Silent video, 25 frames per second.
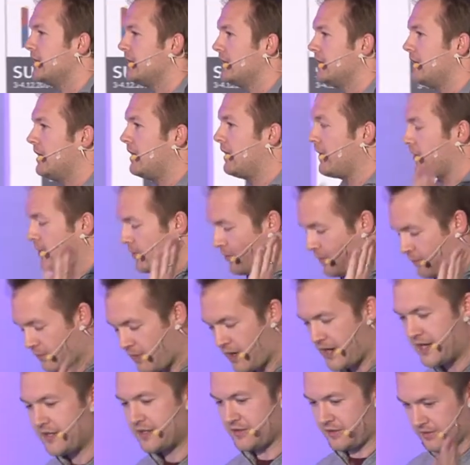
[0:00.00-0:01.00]
are the
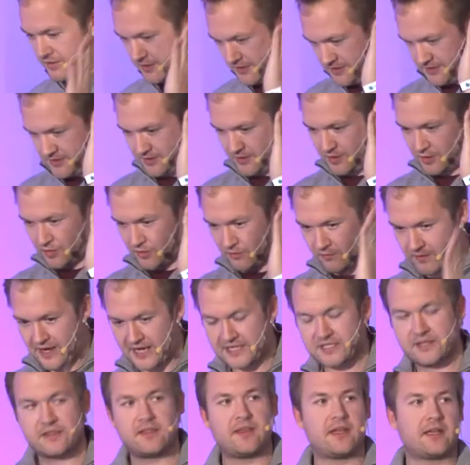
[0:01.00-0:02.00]
right are, is the
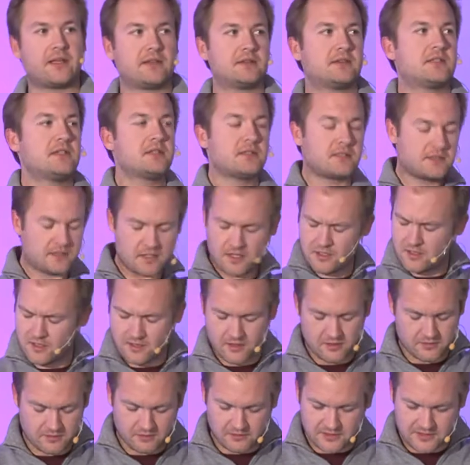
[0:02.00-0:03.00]
correct thing. This no no
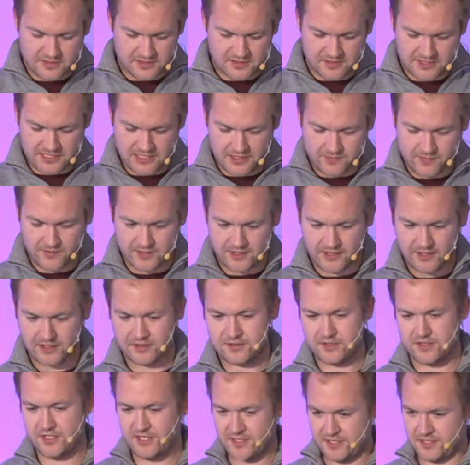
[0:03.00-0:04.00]
no, don't listen to anybody
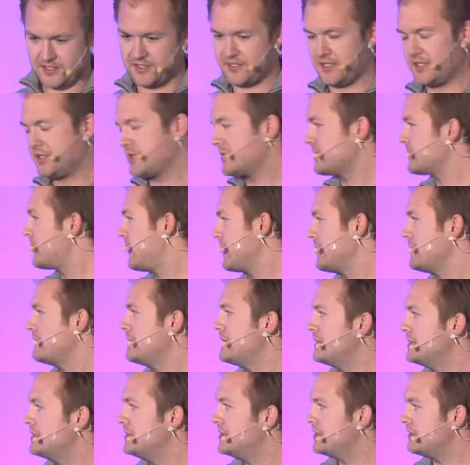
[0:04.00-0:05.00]
else. This is this is what you
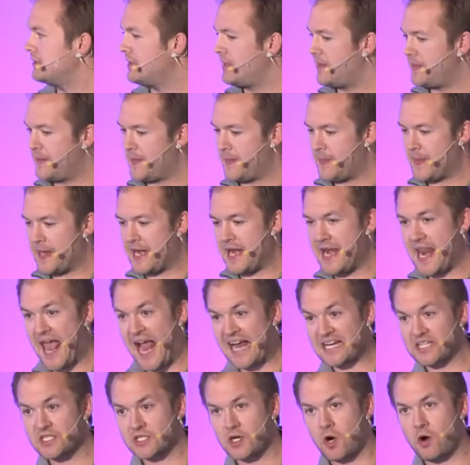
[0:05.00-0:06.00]
need to do. And then the
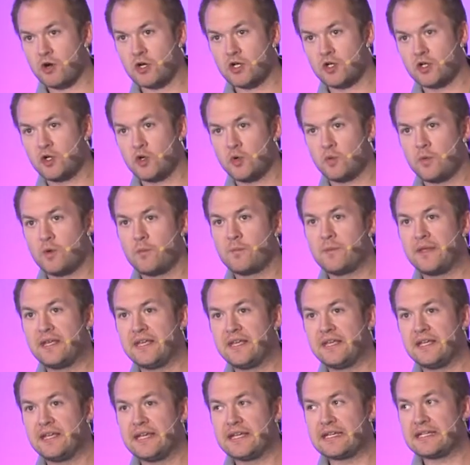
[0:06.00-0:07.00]
next article will
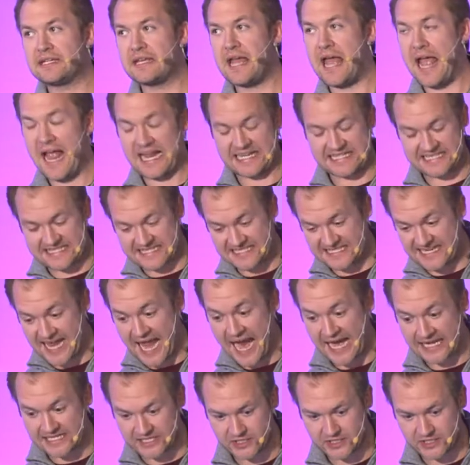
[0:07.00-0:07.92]
be an exact